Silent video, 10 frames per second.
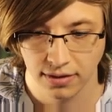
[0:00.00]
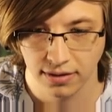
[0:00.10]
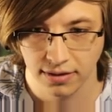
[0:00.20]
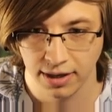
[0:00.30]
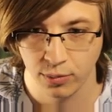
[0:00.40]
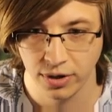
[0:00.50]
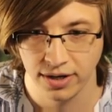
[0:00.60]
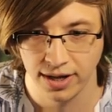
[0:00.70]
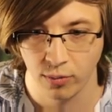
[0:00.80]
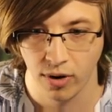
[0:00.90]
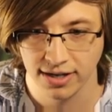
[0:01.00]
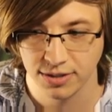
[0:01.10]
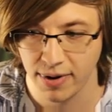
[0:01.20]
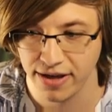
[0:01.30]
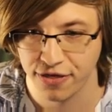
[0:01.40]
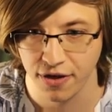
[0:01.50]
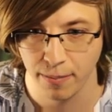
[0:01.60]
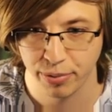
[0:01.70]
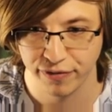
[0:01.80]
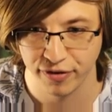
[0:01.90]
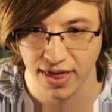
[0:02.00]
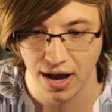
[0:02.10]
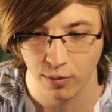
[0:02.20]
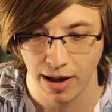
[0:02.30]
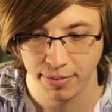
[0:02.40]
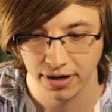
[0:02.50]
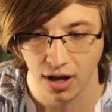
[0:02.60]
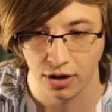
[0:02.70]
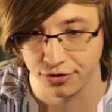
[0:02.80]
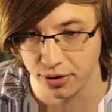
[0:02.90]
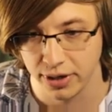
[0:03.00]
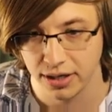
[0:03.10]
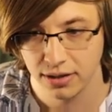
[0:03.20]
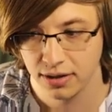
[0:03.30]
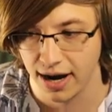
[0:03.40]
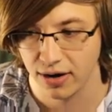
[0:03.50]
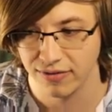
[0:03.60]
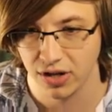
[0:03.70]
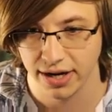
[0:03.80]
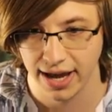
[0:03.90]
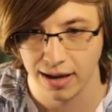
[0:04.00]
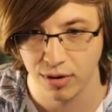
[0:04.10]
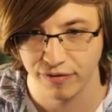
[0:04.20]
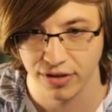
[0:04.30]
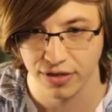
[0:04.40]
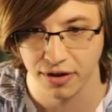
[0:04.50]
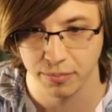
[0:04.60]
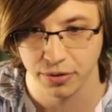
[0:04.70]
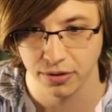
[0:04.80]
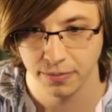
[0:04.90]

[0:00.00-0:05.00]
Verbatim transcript: It would it wants my thumper for that weapon. I'll do it. I don't have a lot of ammo for the thumper.